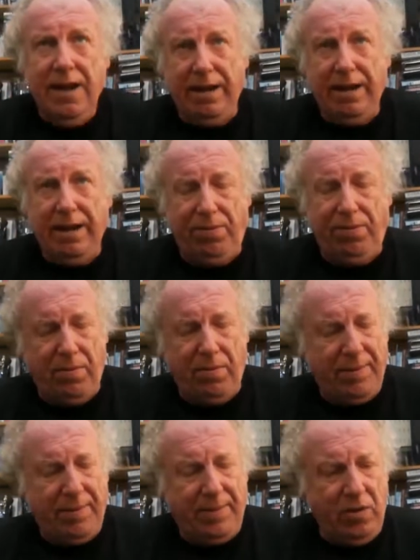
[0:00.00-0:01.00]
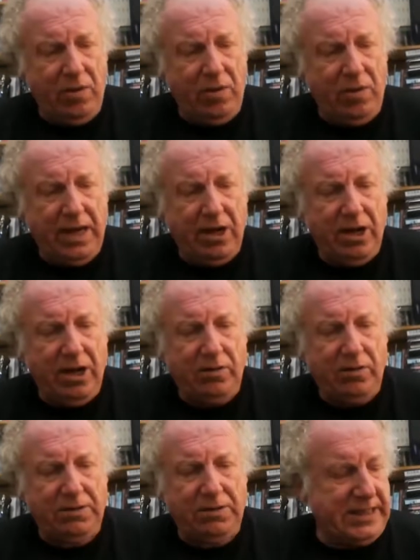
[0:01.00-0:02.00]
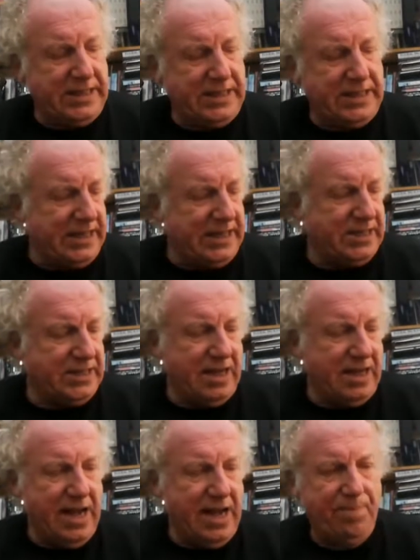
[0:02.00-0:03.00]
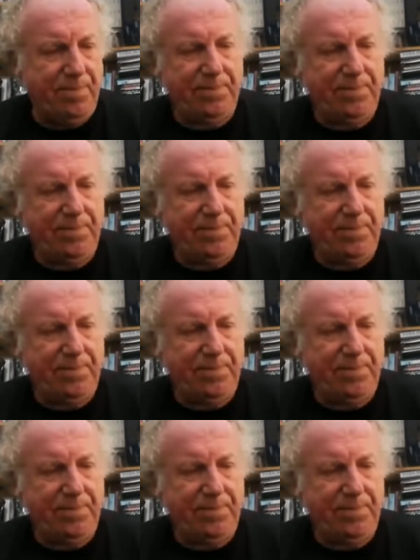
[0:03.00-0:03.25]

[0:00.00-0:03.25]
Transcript: He'll probably upload that on Christine's uh,